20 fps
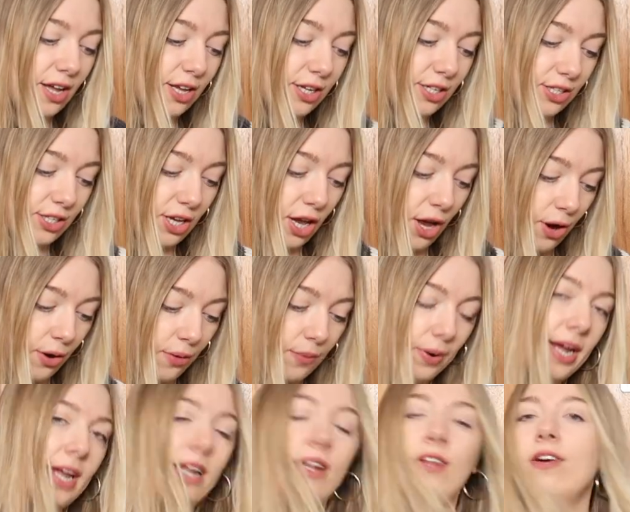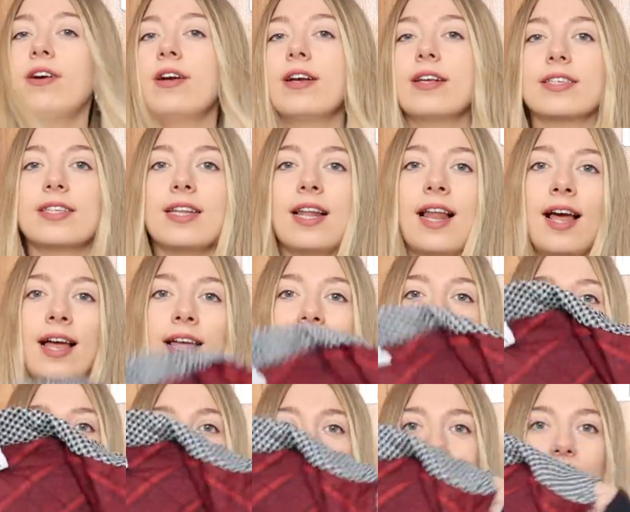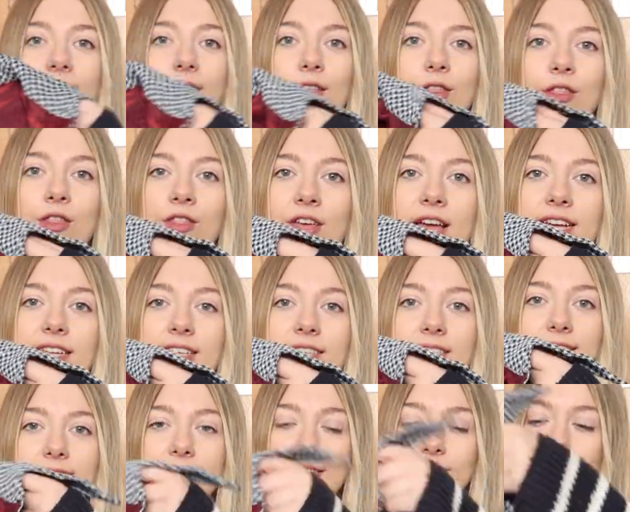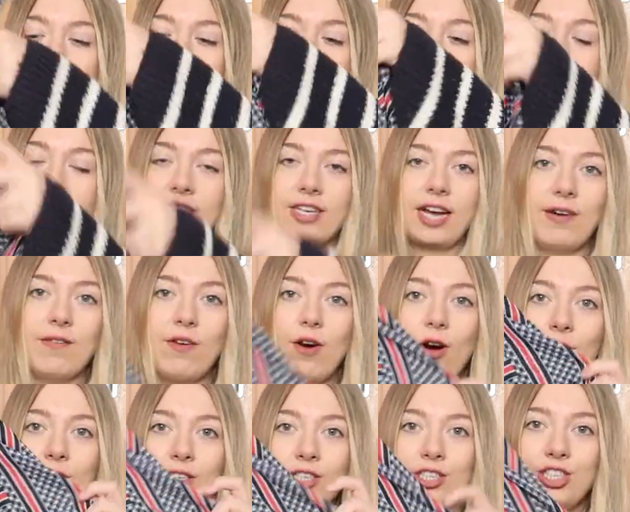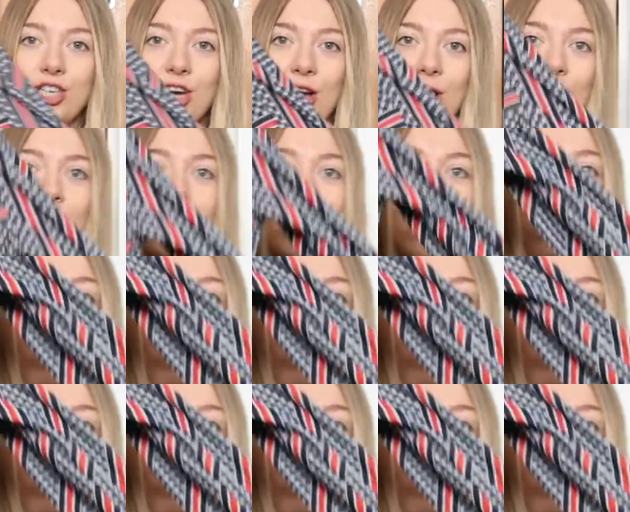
So it looks like this, which is kind of hard to show.